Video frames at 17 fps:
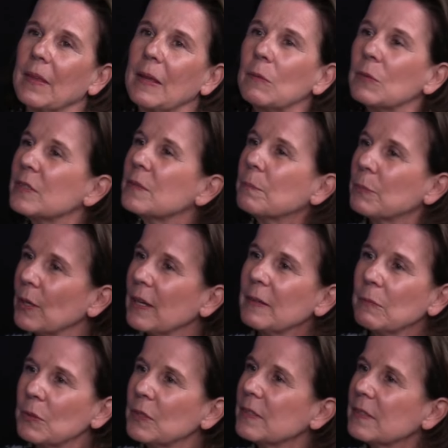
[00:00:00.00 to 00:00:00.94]
it was
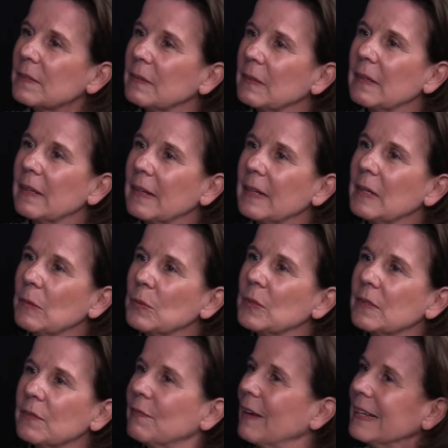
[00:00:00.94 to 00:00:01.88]
it was it
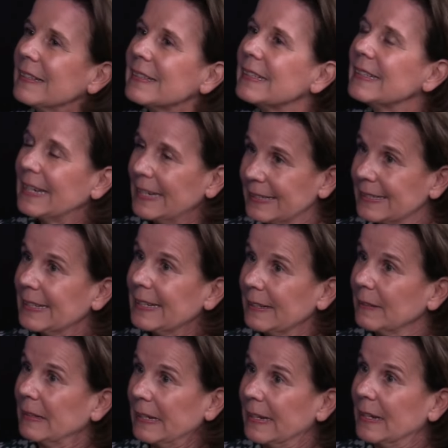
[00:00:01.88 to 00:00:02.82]
was
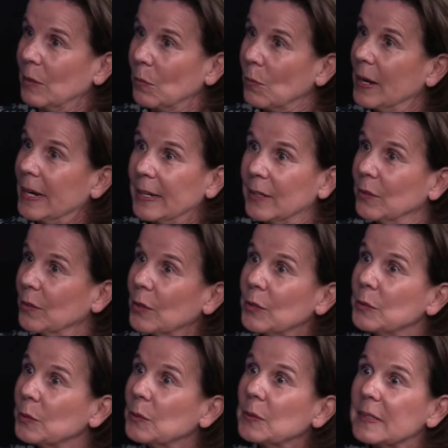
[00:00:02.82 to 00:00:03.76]
fascinating in a way, you
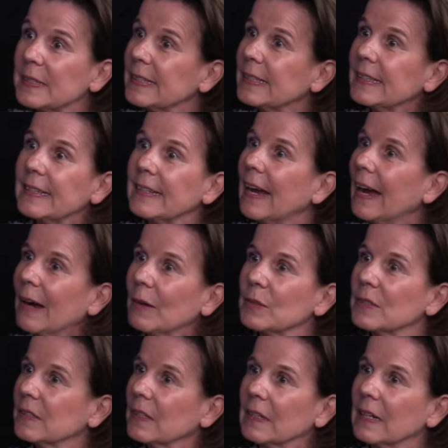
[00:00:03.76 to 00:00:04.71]
know, to see how
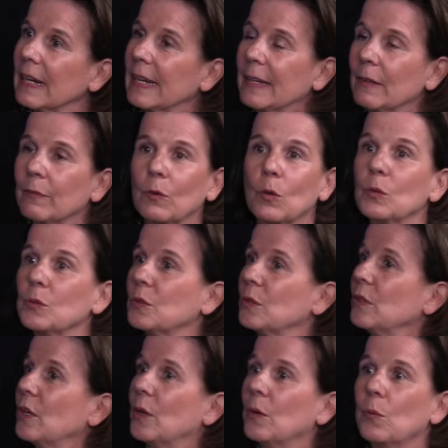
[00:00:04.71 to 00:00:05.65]
suddenly, of course,
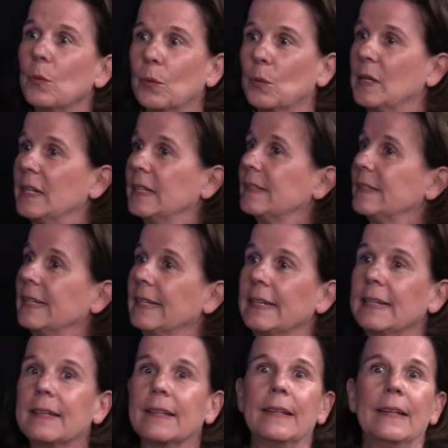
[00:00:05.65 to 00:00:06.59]
you know, Uli
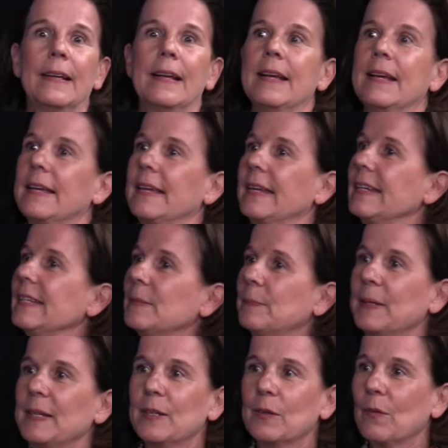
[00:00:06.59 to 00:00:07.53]
Sigg, mm. he's
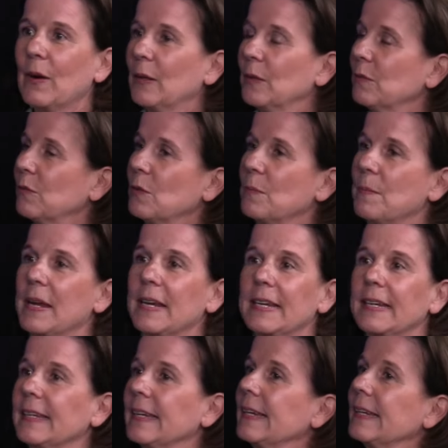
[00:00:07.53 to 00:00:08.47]
been around for
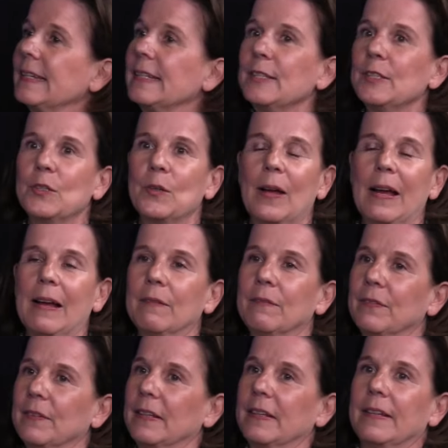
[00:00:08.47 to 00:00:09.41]
many years. You have
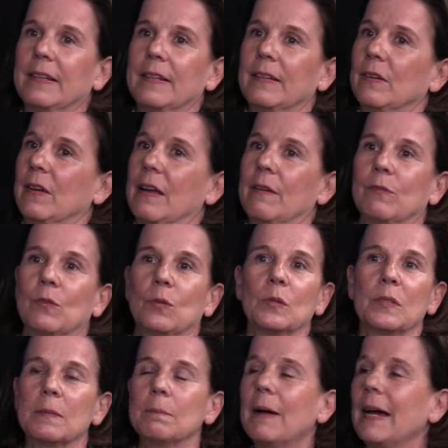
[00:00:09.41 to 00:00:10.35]
you have
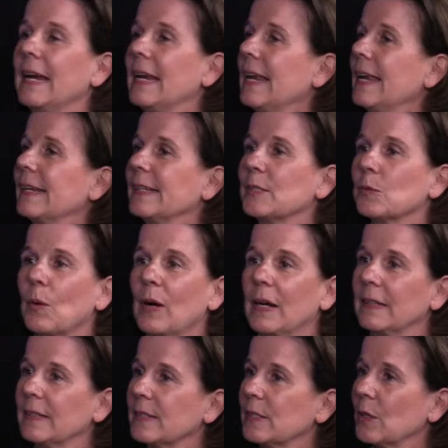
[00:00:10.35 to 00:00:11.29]
Osmaile as
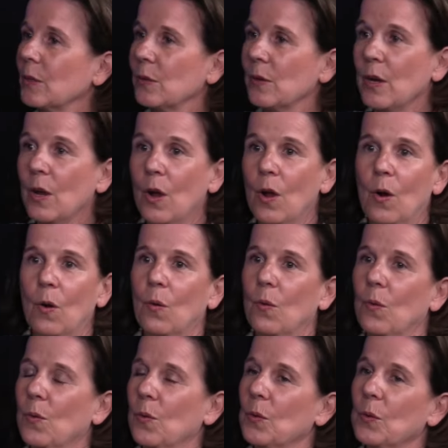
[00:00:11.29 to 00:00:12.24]
well, so
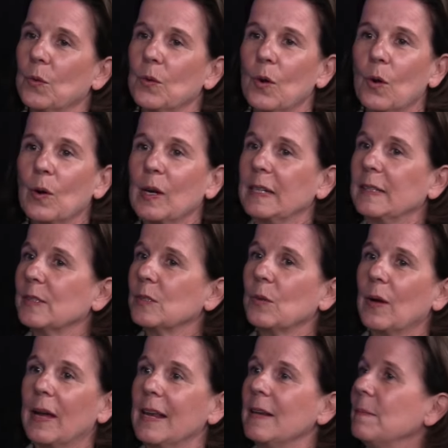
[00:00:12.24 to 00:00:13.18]
or, or
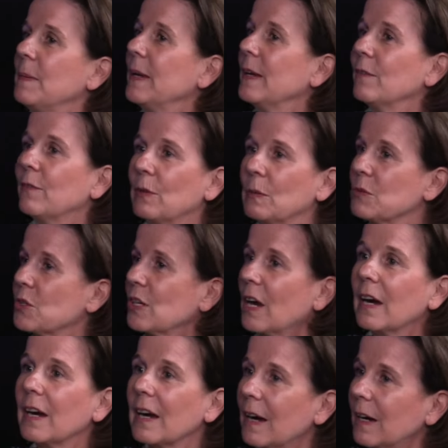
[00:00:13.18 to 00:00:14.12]
Lorenzo Helbling from
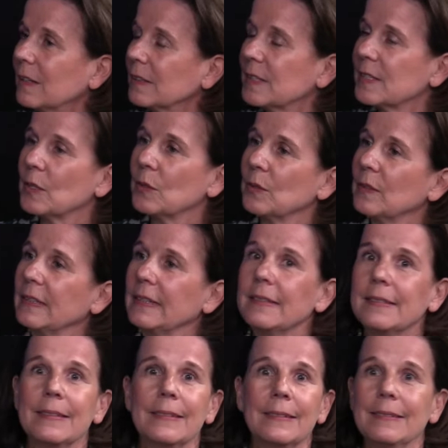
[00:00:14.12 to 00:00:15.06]
ShanghART. So
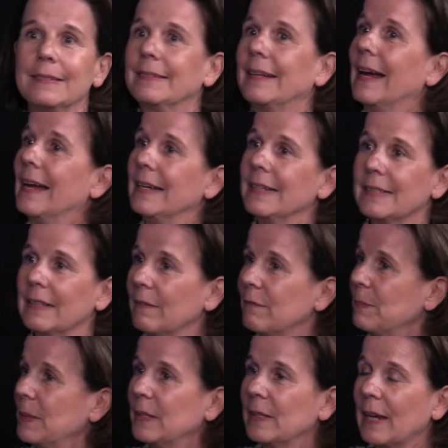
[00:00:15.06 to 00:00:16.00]
these guys
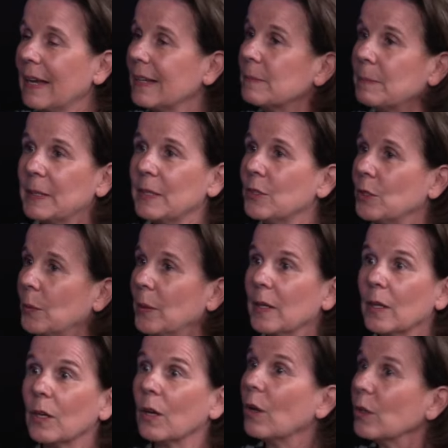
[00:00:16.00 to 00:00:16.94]
have been had been
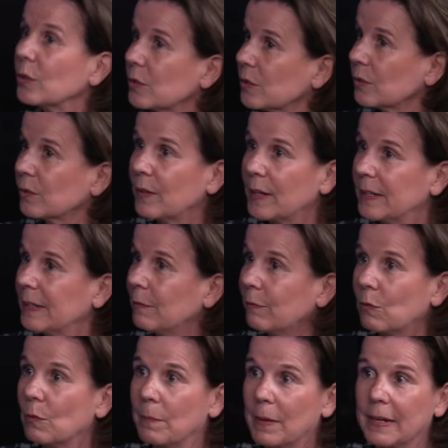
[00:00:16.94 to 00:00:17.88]
doing a lot already
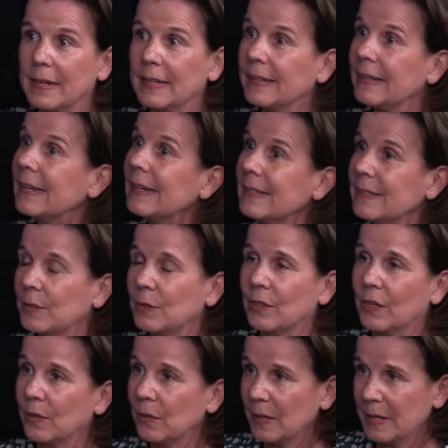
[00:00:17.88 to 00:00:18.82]
for many years, you
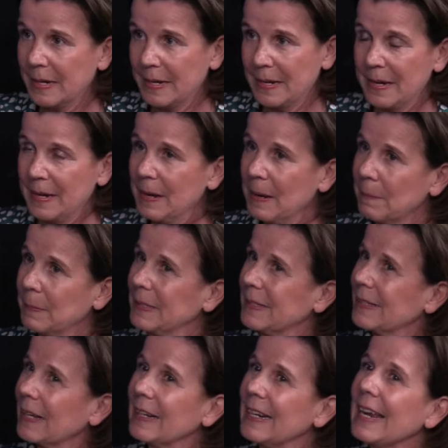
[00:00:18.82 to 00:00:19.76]
know. Mm. But
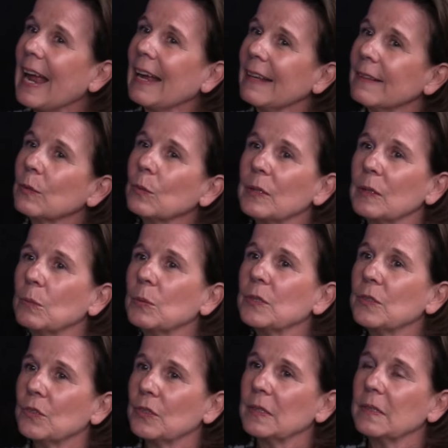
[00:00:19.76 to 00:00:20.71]
suddenly, I thought it
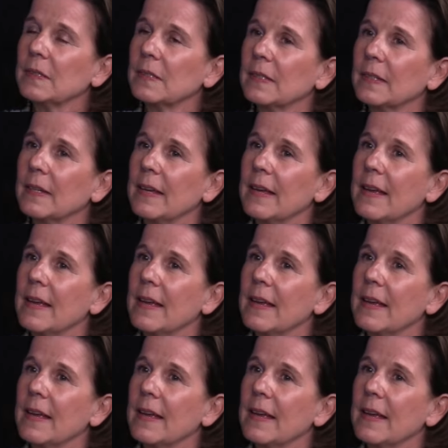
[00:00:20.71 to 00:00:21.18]
was just